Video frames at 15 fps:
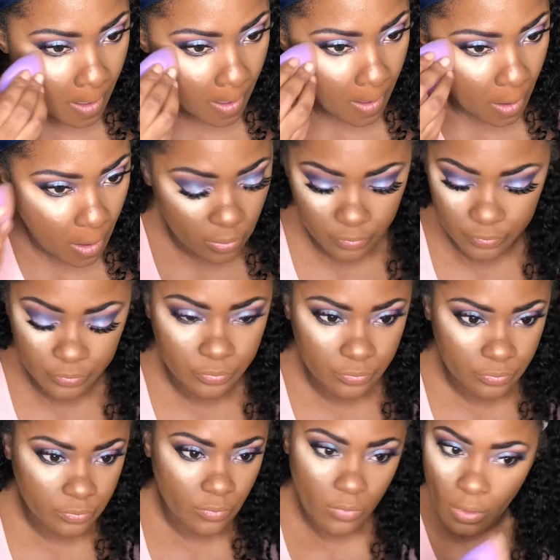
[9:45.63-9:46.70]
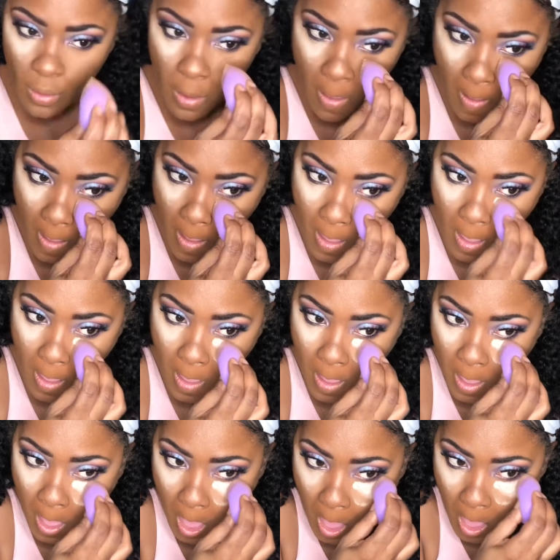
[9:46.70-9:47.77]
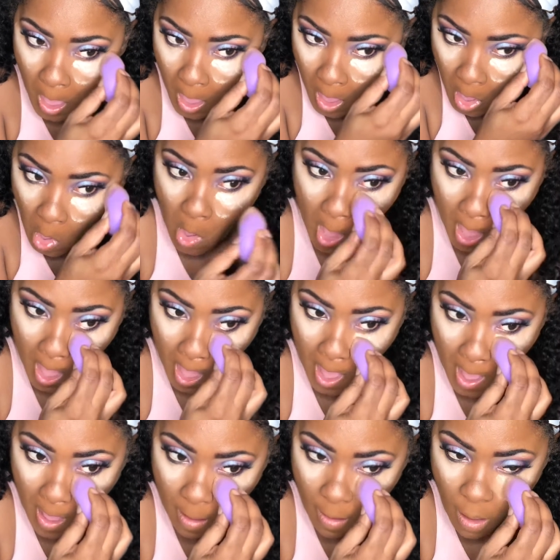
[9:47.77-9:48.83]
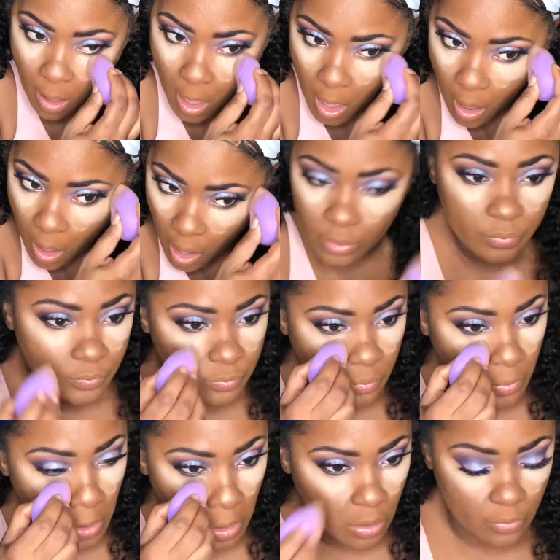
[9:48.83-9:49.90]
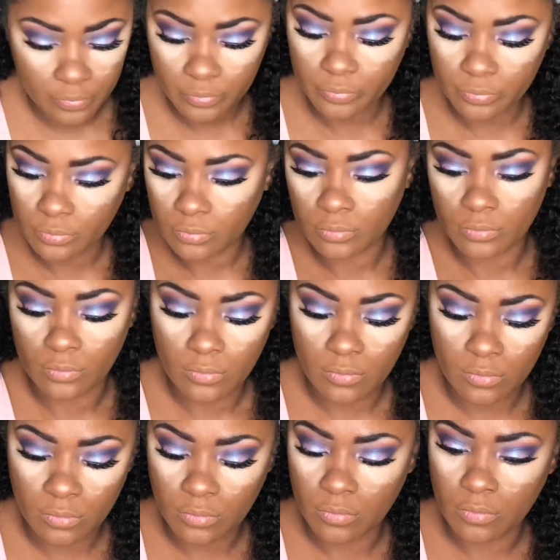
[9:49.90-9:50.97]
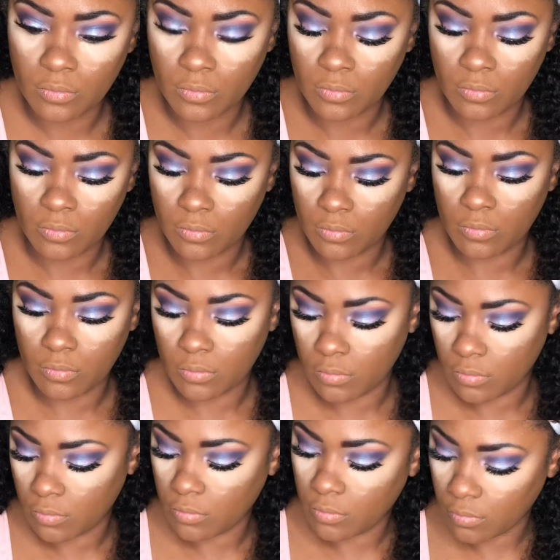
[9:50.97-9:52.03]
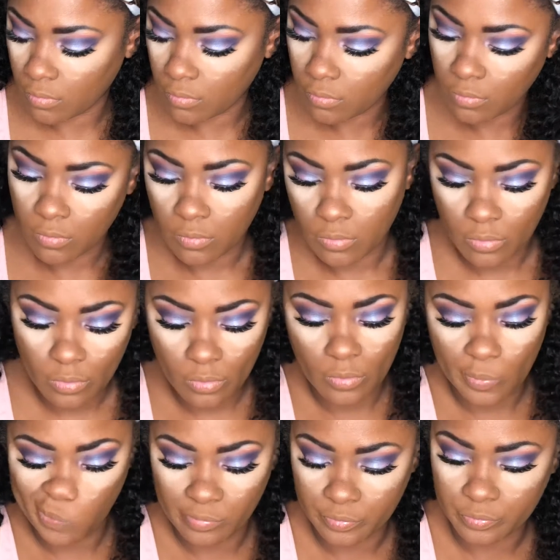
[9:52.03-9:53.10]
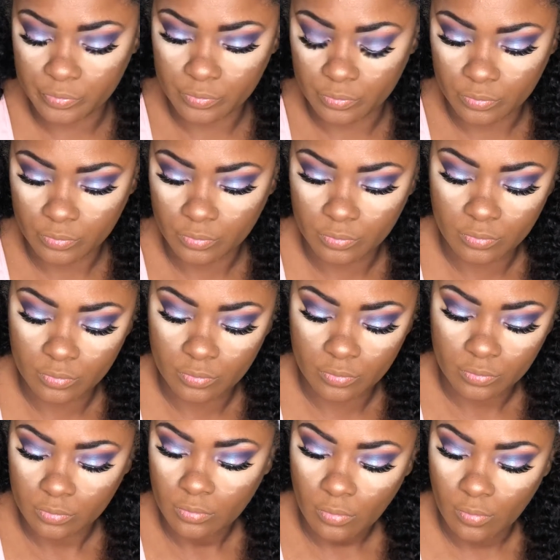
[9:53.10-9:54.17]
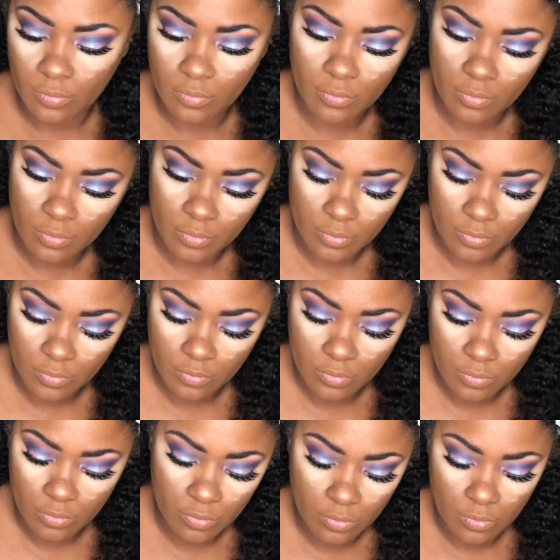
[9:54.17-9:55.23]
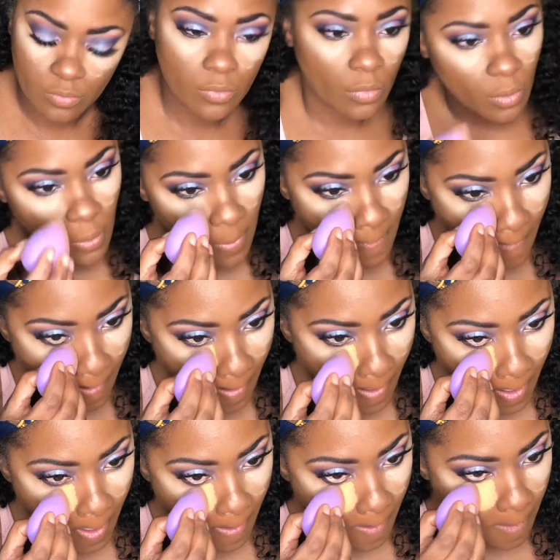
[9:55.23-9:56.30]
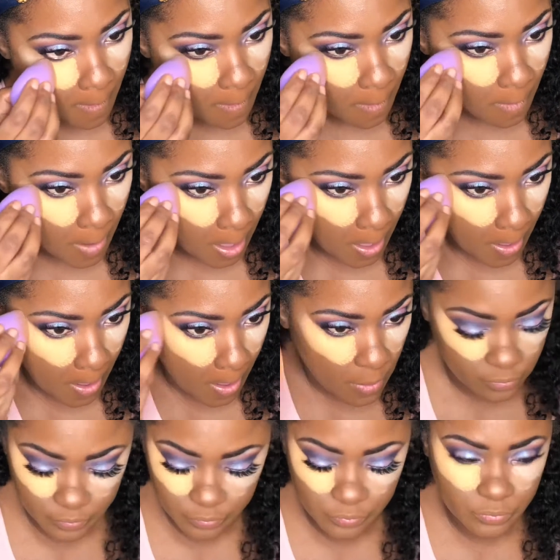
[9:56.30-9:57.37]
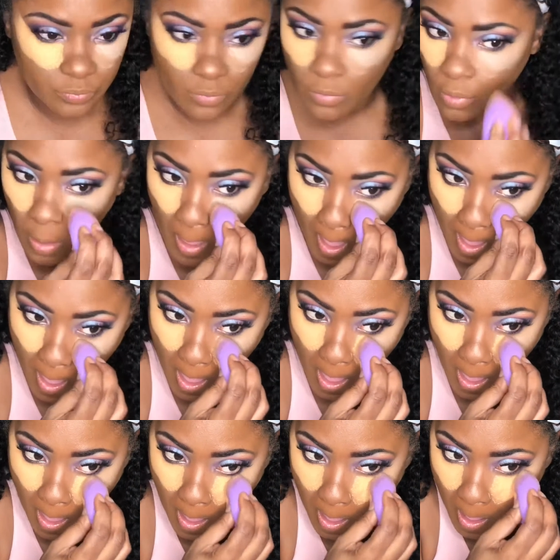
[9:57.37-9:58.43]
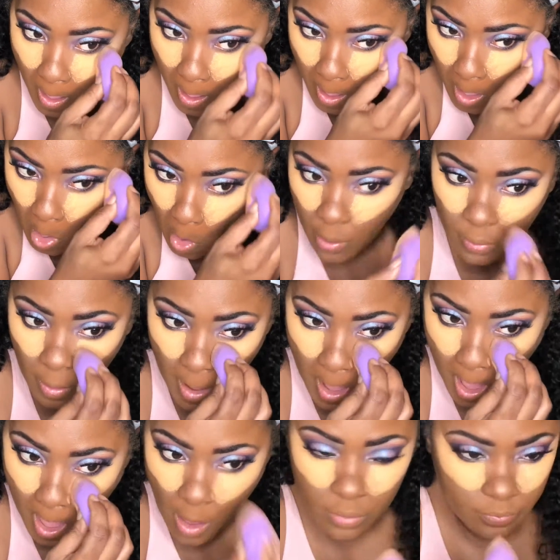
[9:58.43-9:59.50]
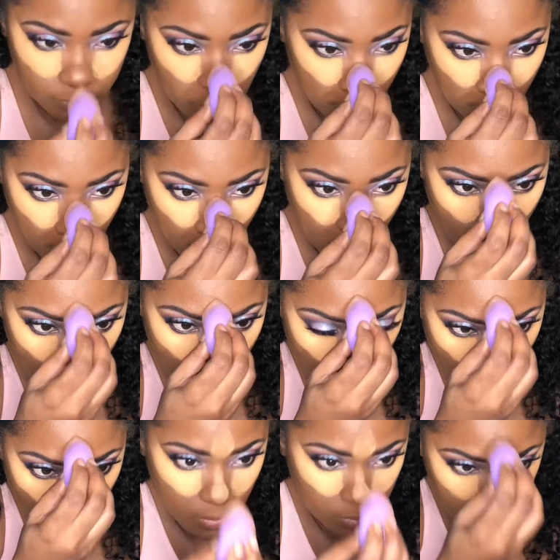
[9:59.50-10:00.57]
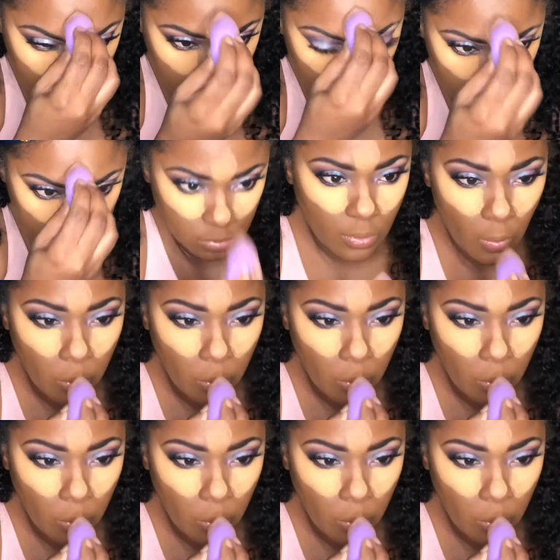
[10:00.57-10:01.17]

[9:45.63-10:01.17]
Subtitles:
And we're also using the other powder, which I can't seem to find right now. Any yellow powder can do. I can't find the powder I used, which was the HD powder, but I'm going over that with my